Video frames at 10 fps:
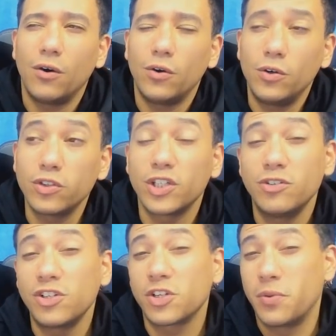Also,
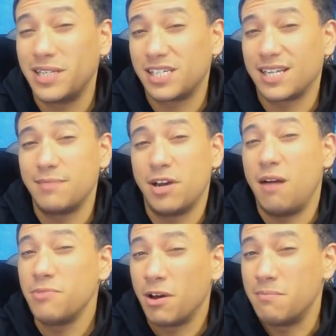just a quick disclaimer,
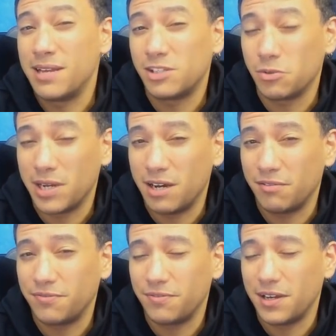I'm not a mental
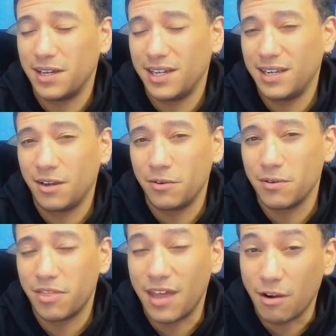health, you know,
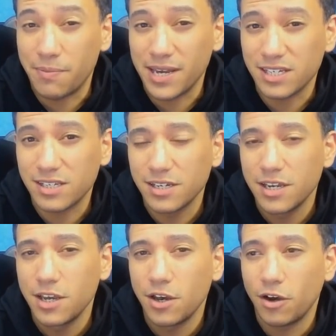therapist
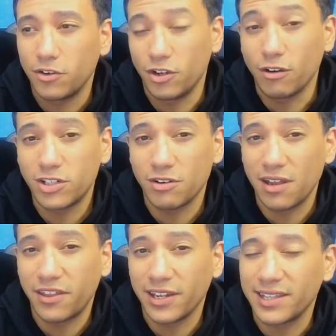or doctor or
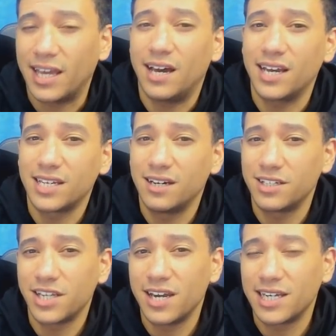anything like that. I
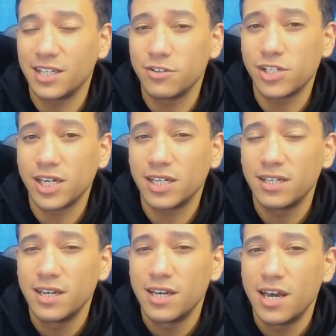can't diagnose her.
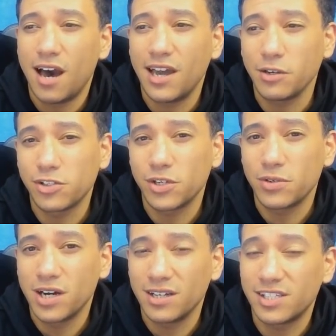I also
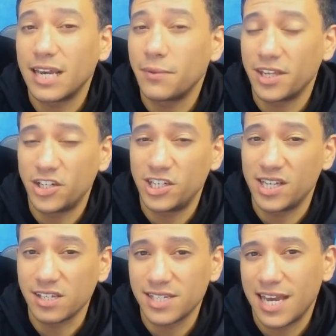can't say whether she
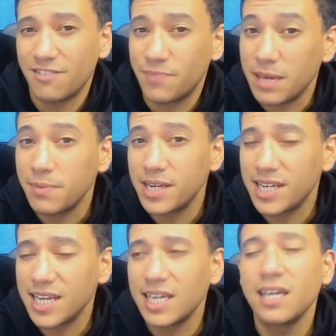doesn't have
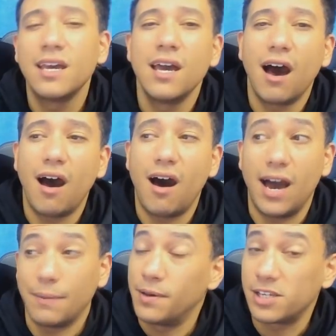BPD.
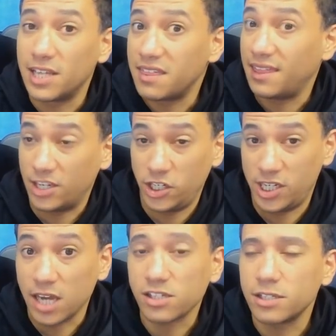I personally think that she
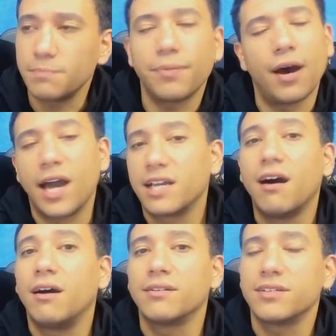doesn't, but I
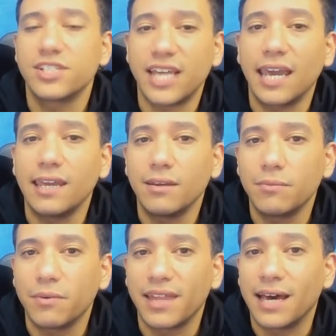can't say
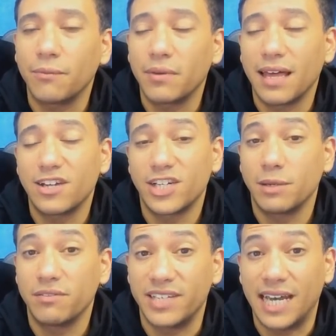without a
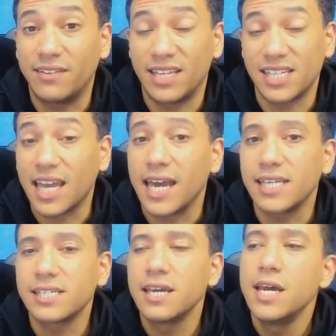shadow of a doubt that's the
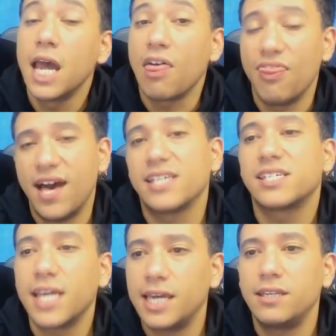case. That
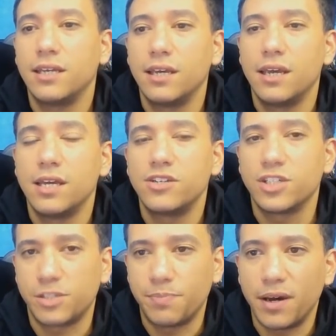said,
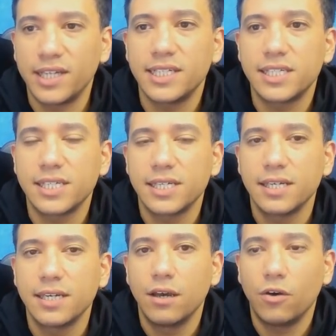despite
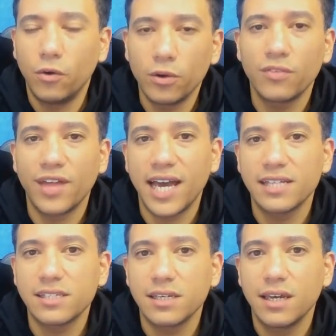all of
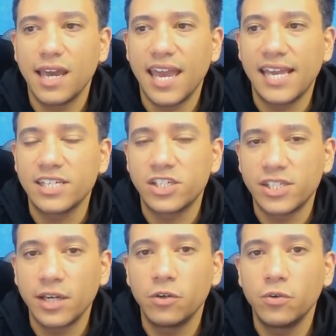that, it is
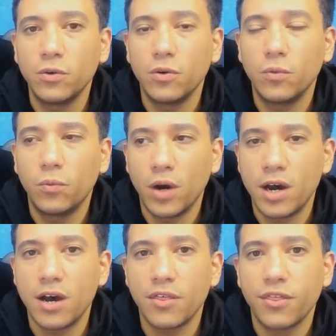still
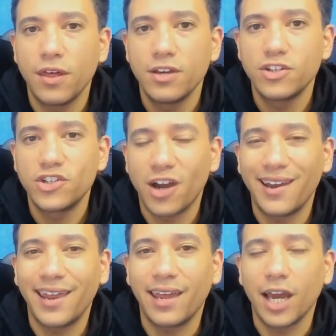worth
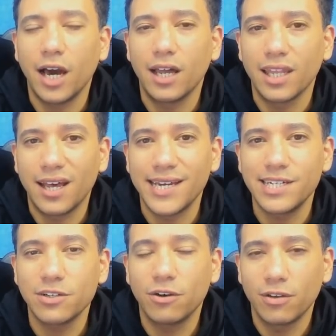shining a
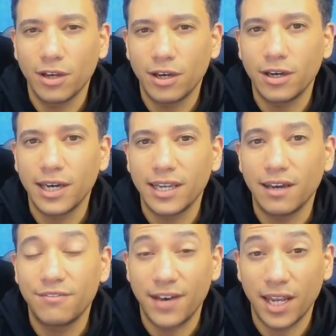light on her and
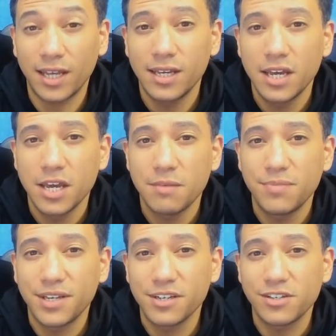her fella,
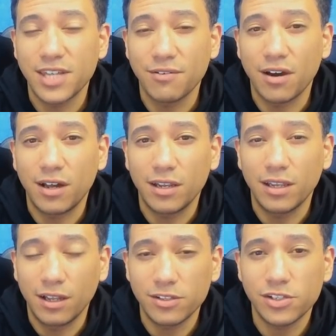because there are
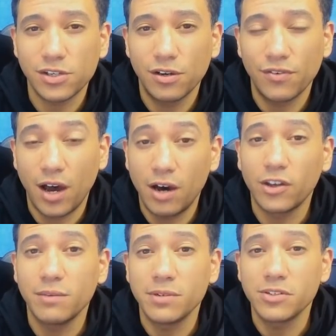lots of
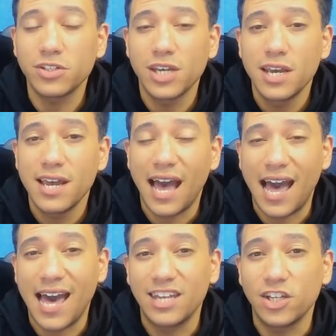arguments
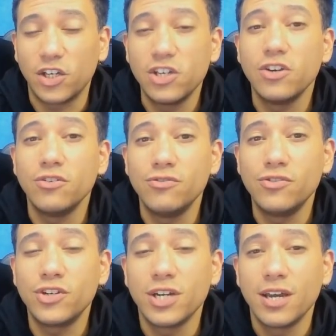and
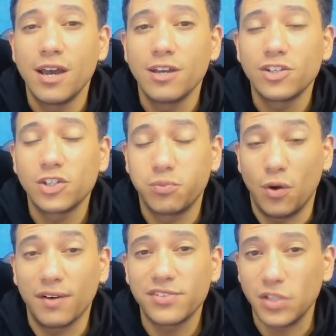huge
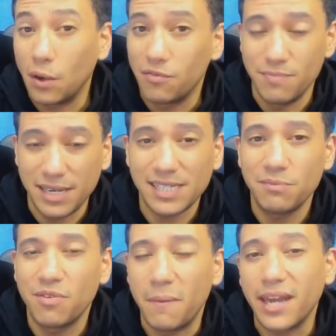swaths of
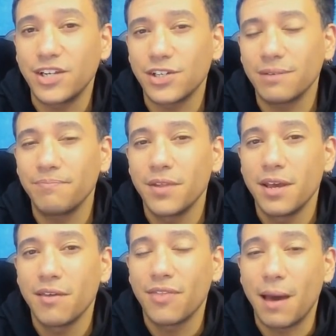misinformation
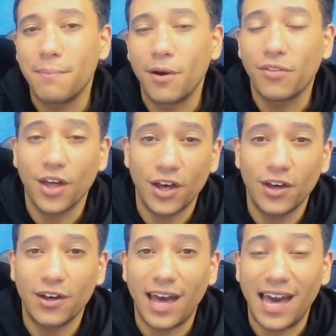that both
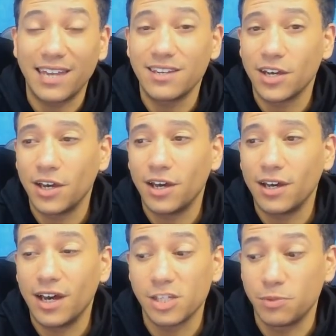her and her
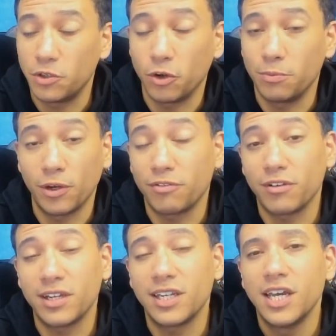husband or
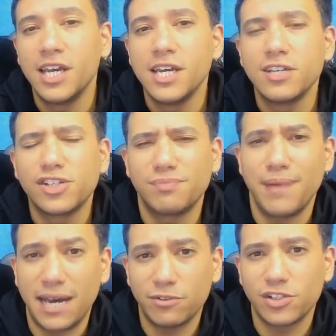boyfriend
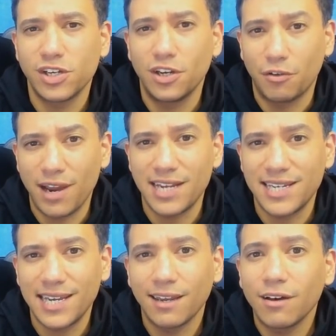spouts a great
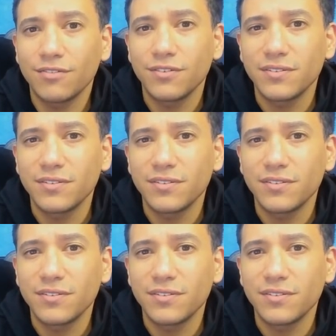deal of.